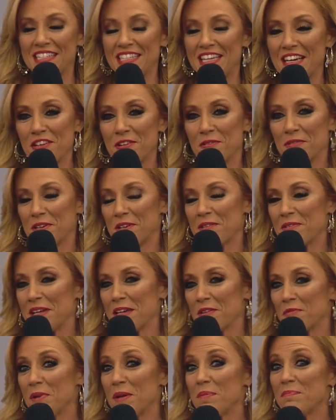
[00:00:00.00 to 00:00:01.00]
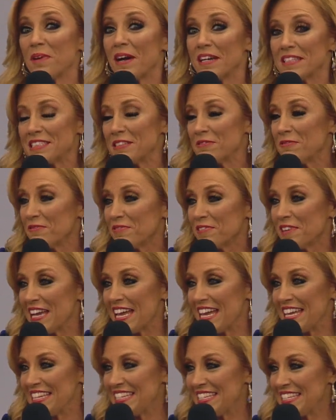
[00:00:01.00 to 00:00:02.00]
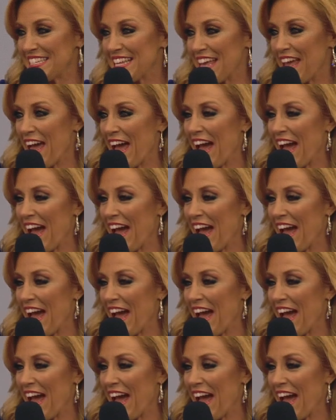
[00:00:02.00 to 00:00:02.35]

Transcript: to tell you real quick. We brought some friends.